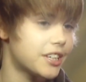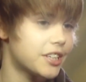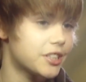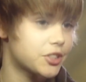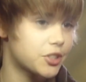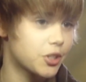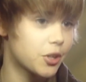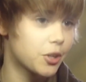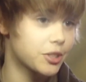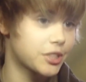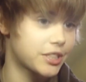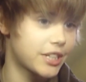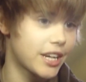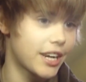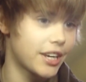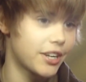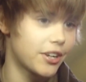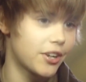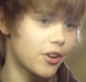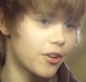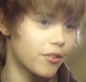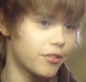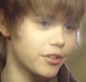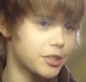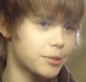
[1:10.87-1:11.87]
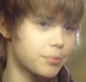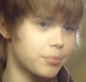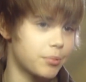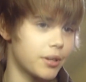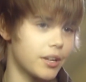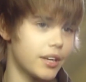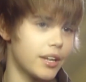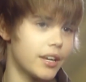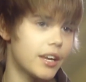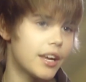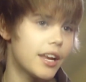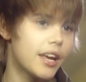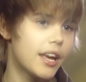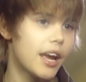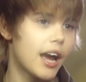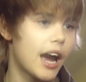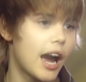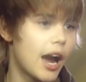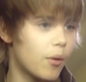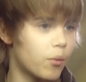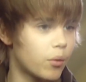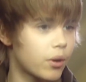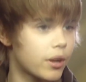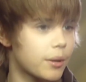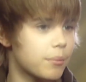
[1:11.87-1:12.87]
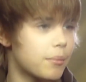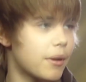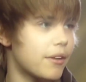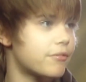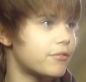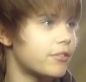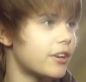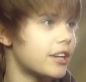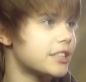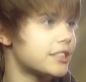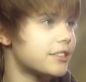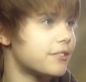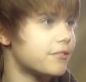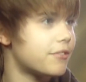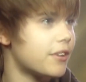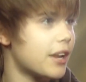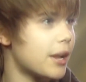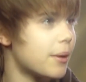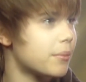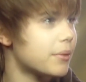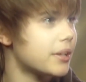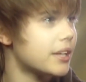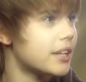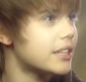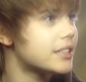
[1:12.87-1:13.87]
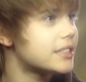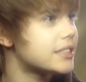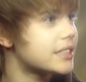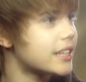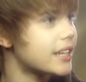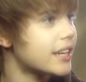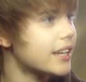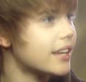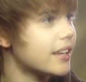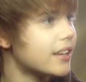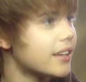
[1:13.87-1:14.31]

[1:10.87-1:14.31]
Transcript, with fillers: so I was kind of nervous. But I wanted my friends and family to see it.